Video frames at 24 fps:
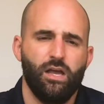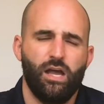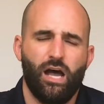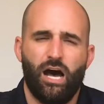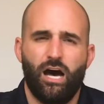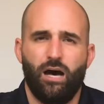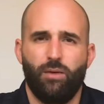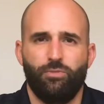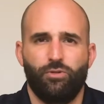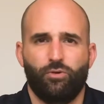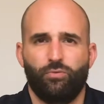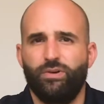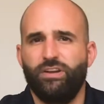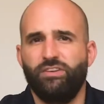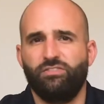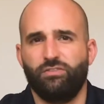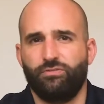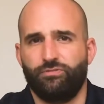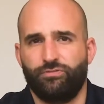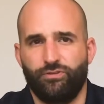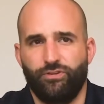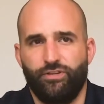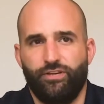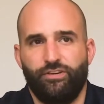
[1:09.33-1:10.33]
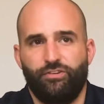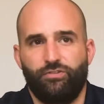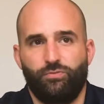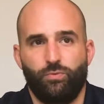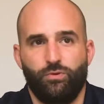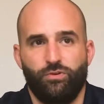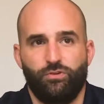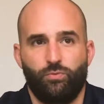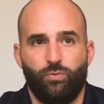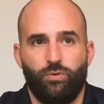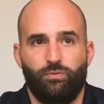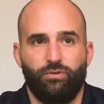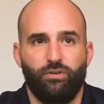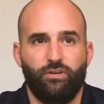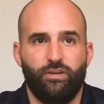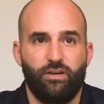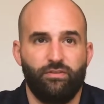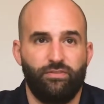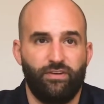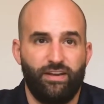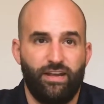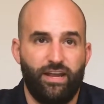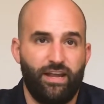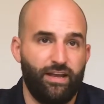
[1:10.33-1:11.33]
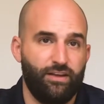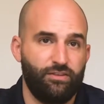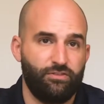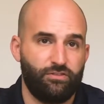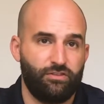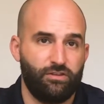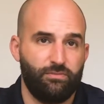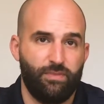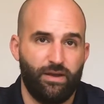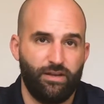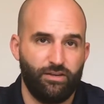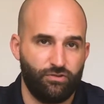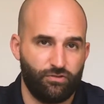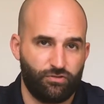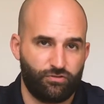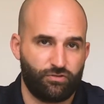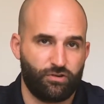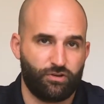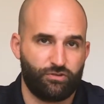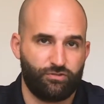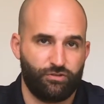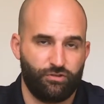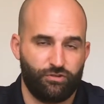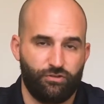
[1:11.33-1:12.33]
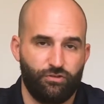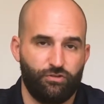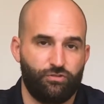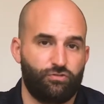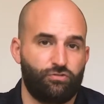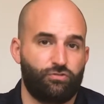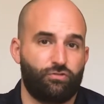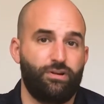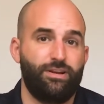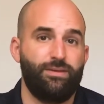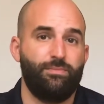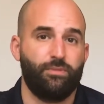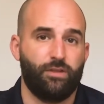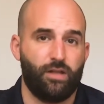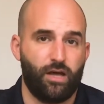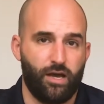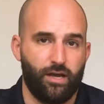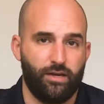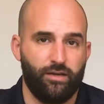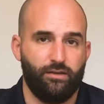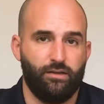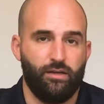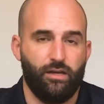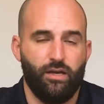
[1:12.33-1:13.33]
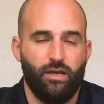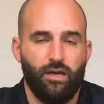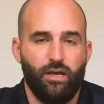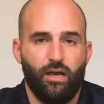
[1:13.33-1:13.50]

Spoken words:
The reason for this was we really have enhanced the menu structure to streamline